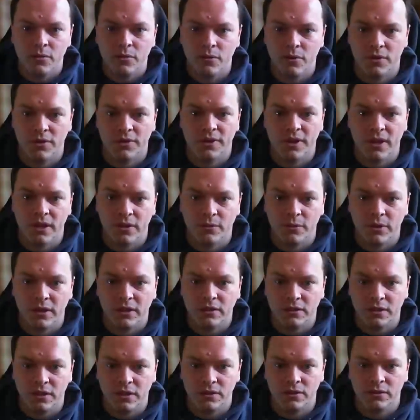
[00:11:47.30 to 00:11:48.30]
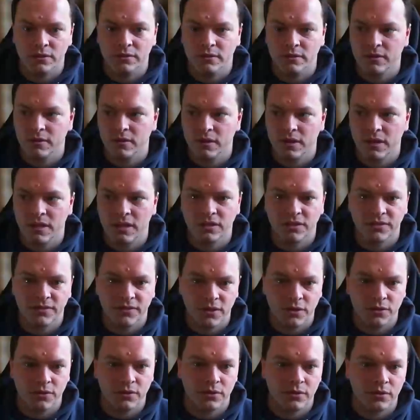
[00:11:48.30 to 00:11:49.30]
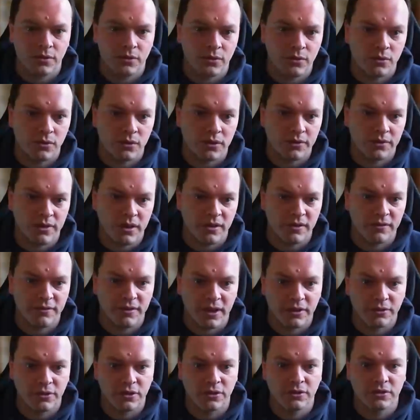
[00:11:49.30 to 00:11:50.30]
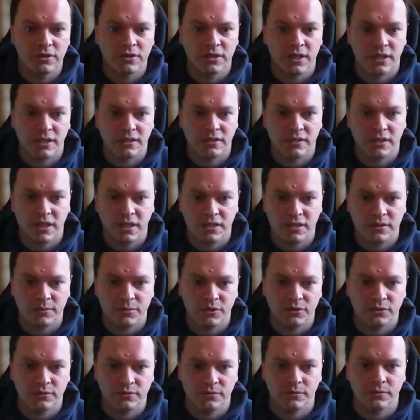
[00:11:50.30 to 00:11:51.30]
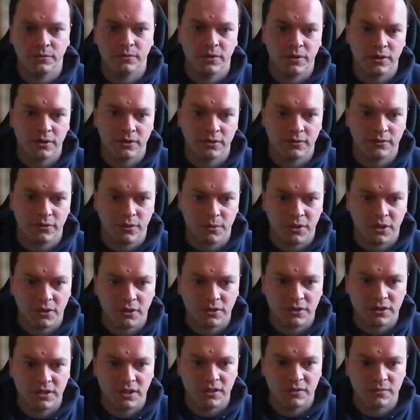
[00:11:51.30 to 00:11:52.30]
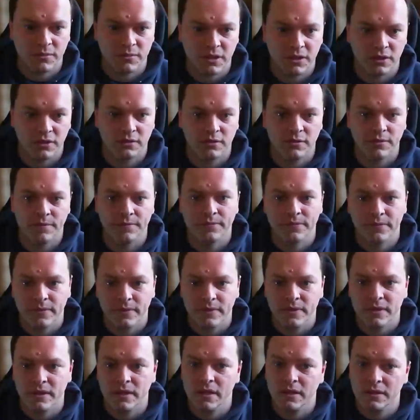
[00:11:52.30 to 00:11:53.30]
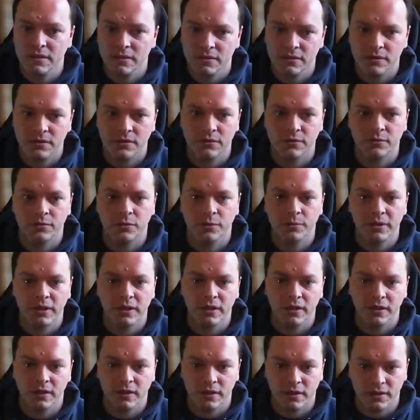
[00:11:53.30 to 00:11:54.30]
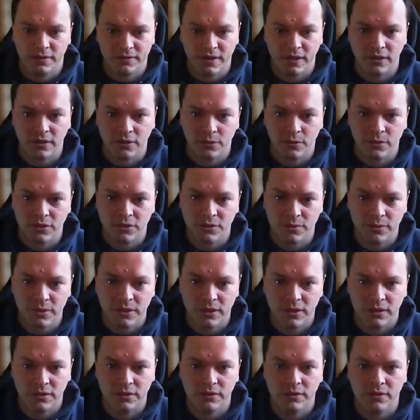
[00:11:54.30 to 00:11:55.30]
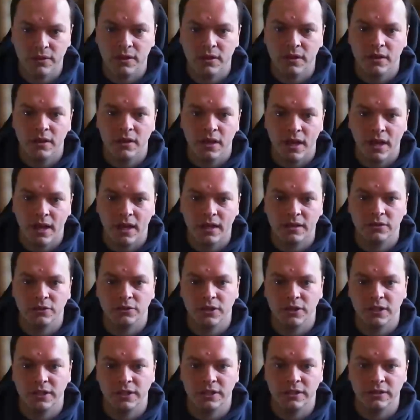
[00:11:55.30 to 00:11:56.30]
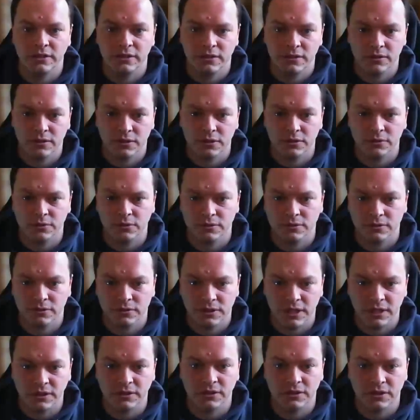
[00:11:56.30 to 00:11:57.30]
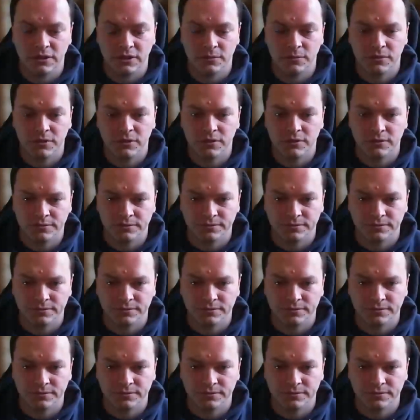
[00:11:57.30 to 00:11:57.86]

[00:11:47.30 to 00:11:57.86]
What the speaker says: One thing we can do is view all of our values as hexadecimal from the context menu. This will affect the watch window and on any data tips.